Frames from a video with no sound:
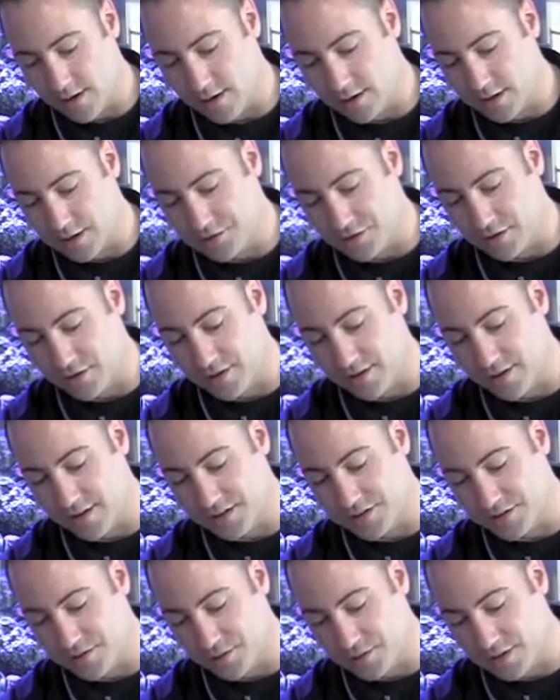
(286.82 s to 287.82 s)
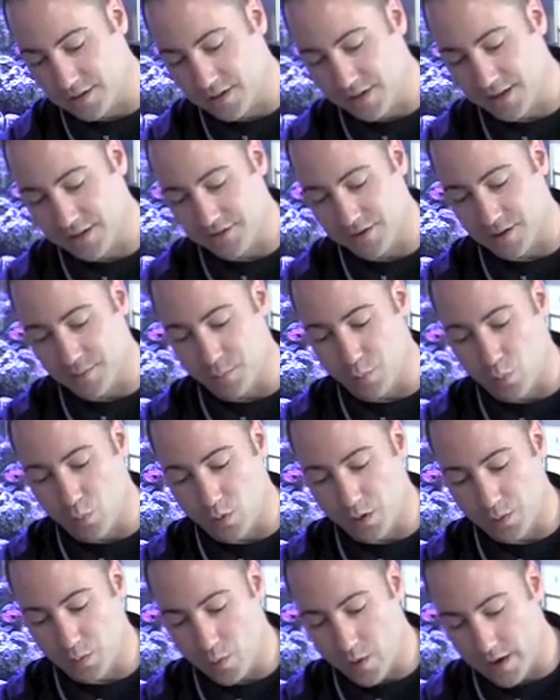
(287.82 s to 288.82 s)
electrical connection only lines up
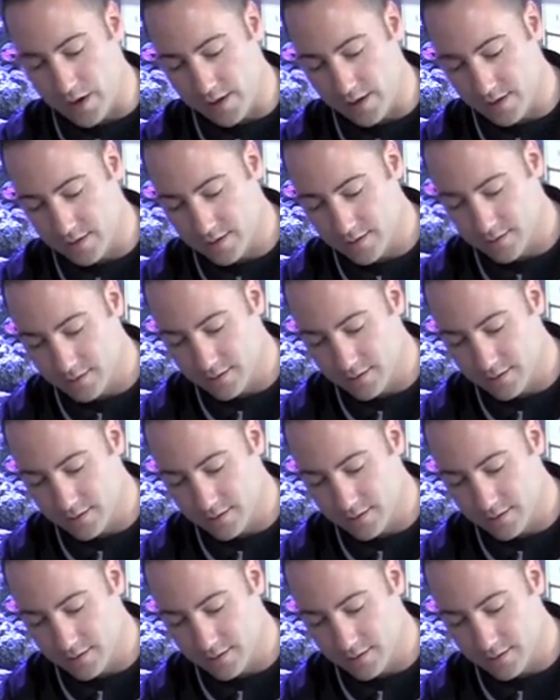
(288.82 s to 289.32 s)
one way.